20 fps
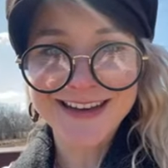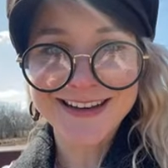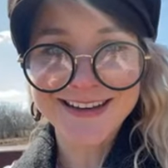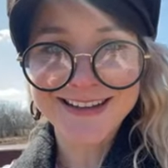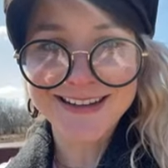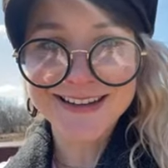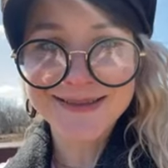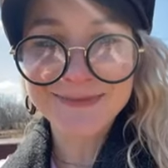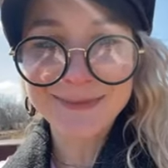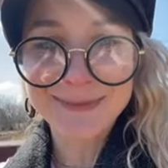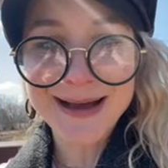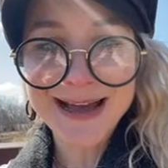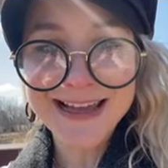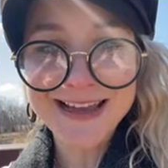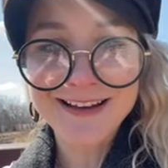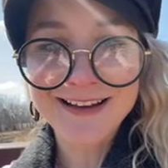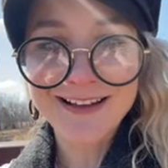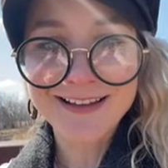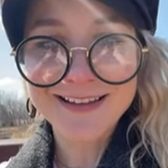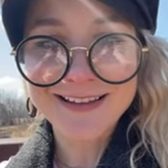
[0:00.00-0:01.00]
End. Bye,
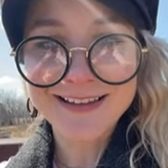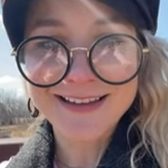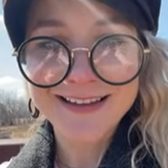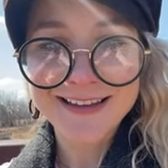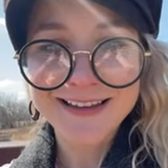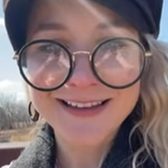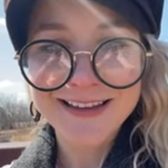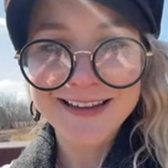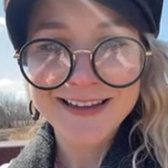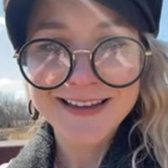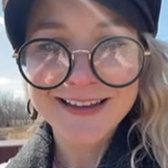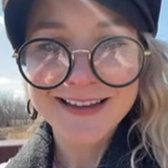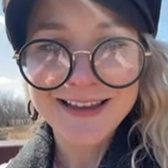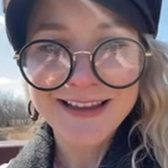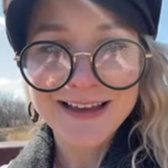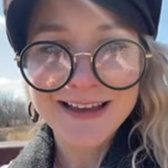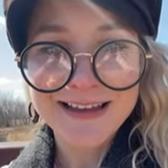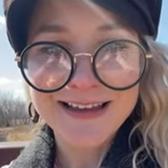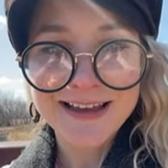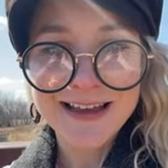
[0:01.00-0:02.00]
y'all.
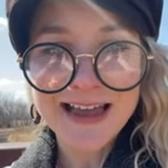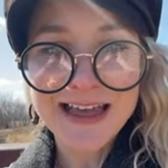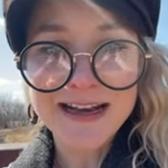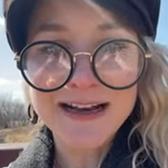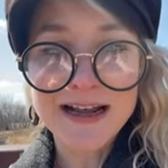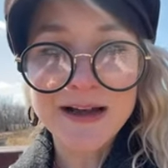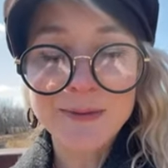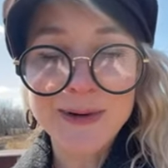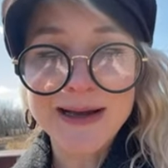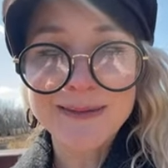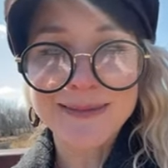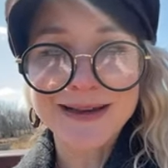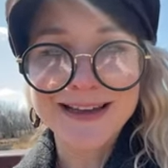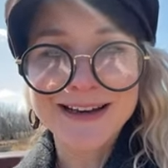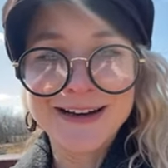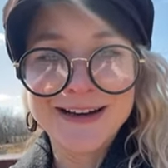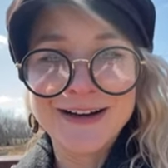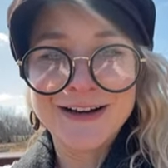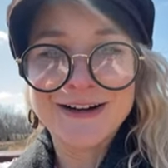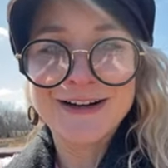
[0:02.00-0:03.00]
And why am I in
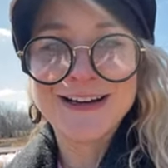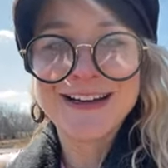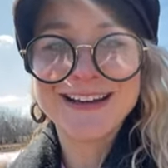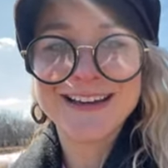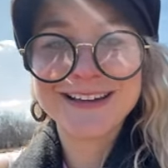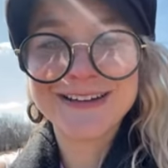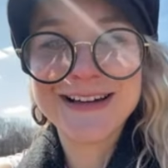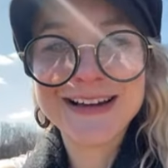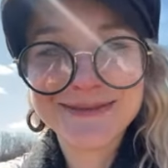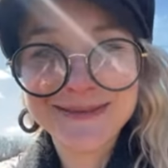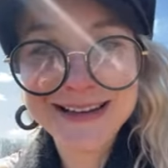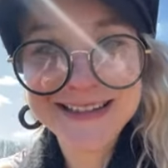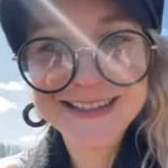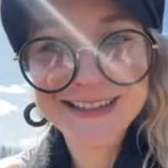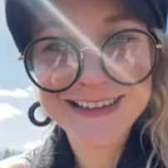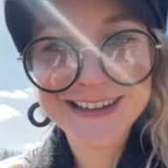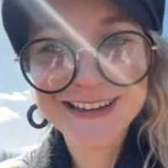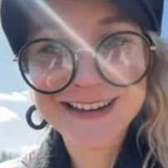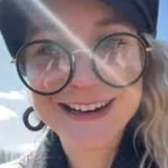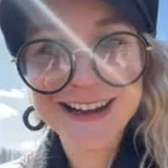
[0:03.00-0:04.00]
a hurry? Wait, am I
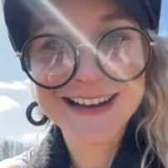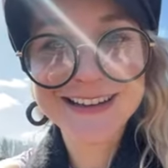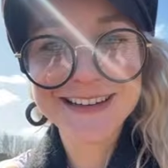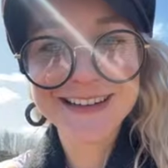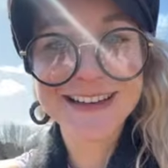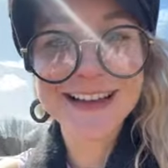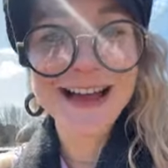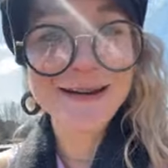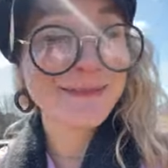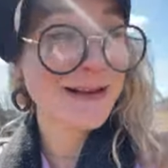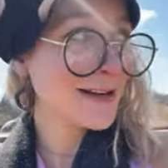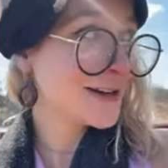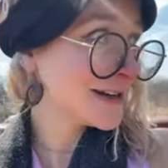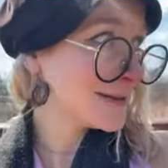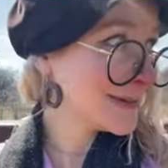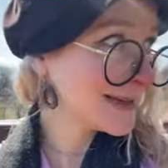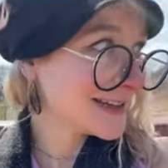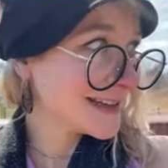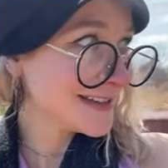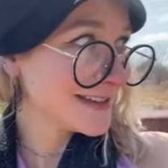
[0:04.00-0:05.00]
still here? I can't tell. I'm in a hurry
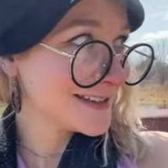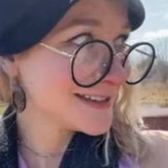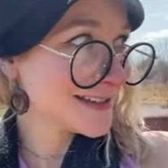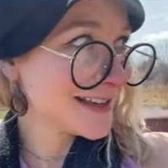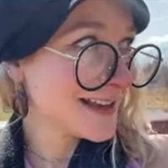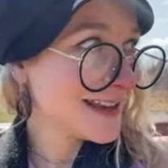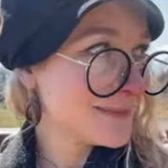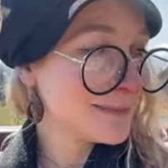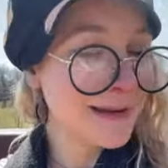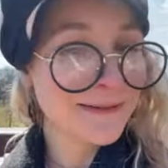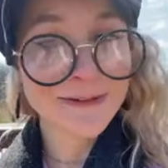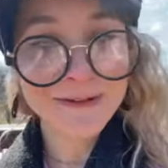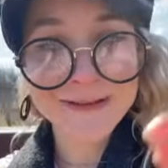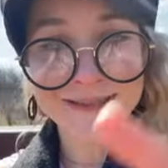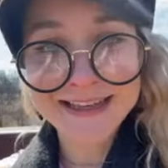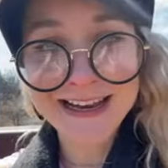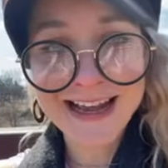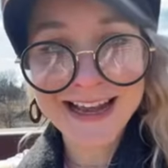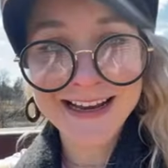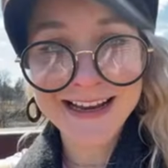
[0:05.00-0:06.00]
because my phone's
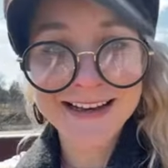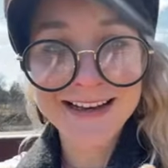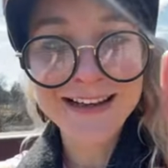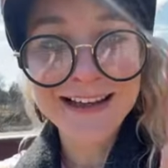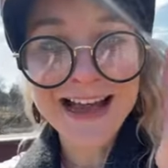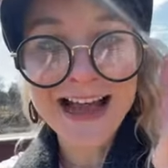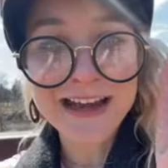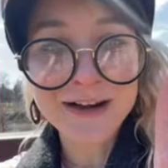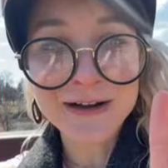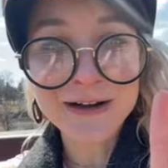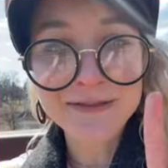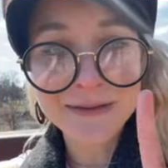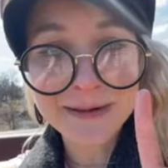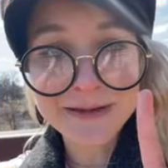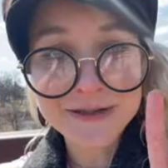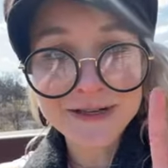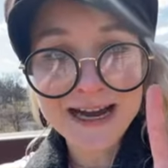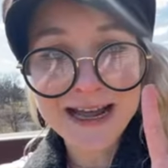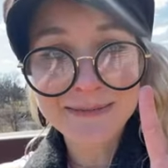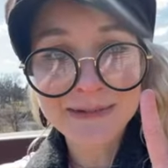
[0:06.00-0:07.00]
dying. I don't have very
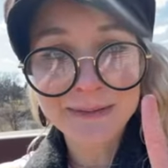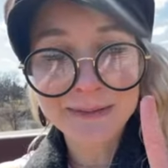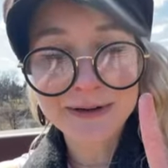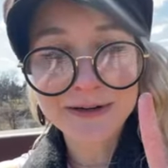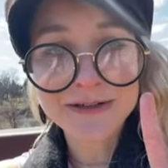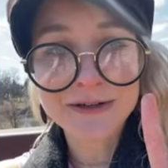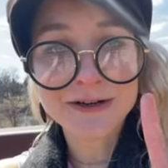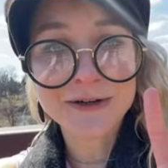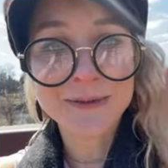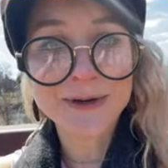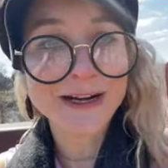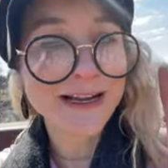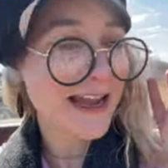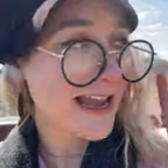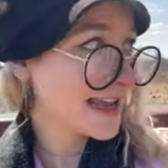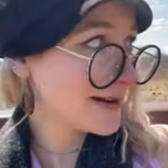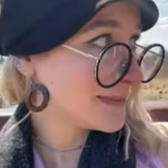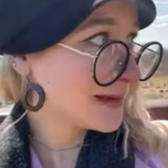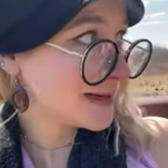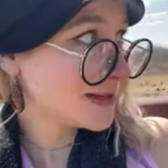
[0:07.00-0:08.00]
much time. I'm about to go to work
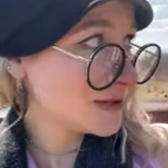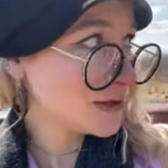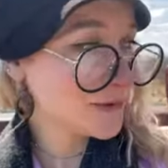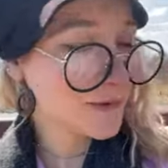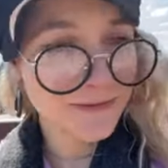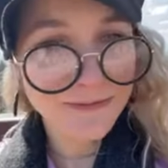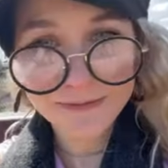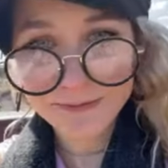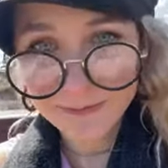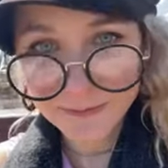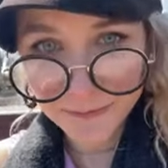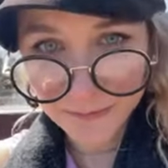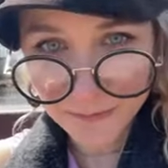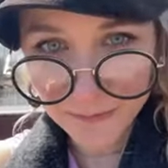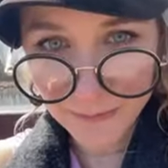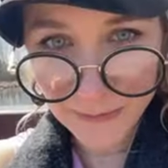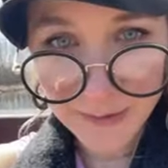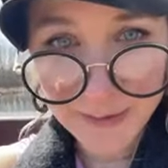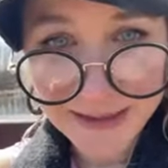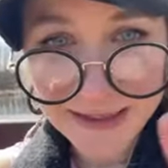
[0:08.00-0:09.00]
and my two
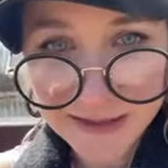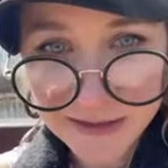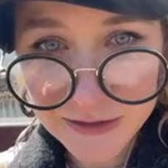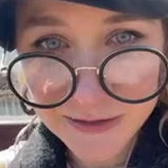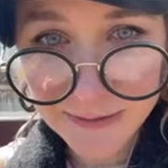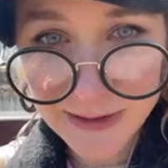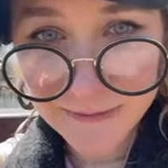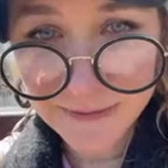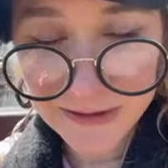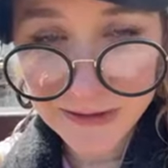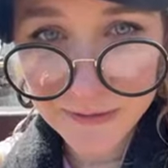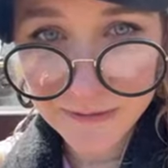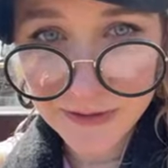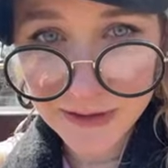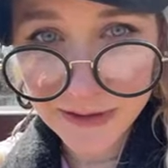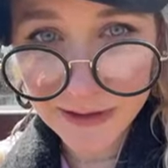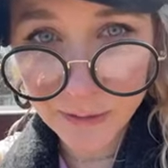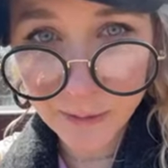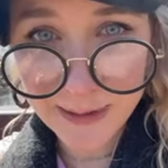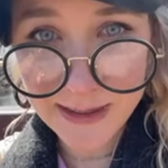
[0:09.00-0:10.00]
well, my sister and my friend over
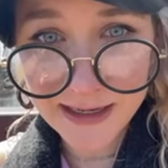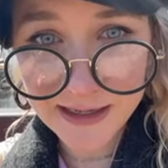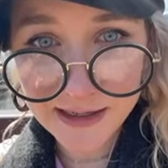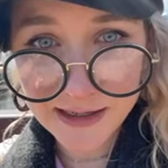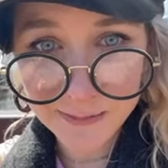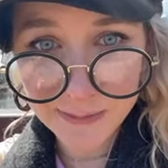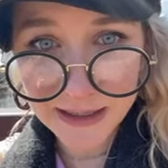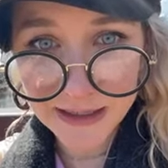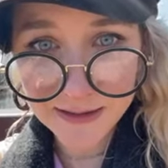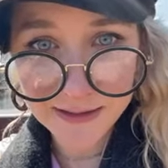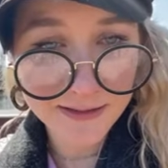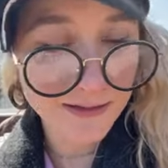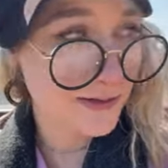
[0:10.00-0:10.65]
there are waiting on me.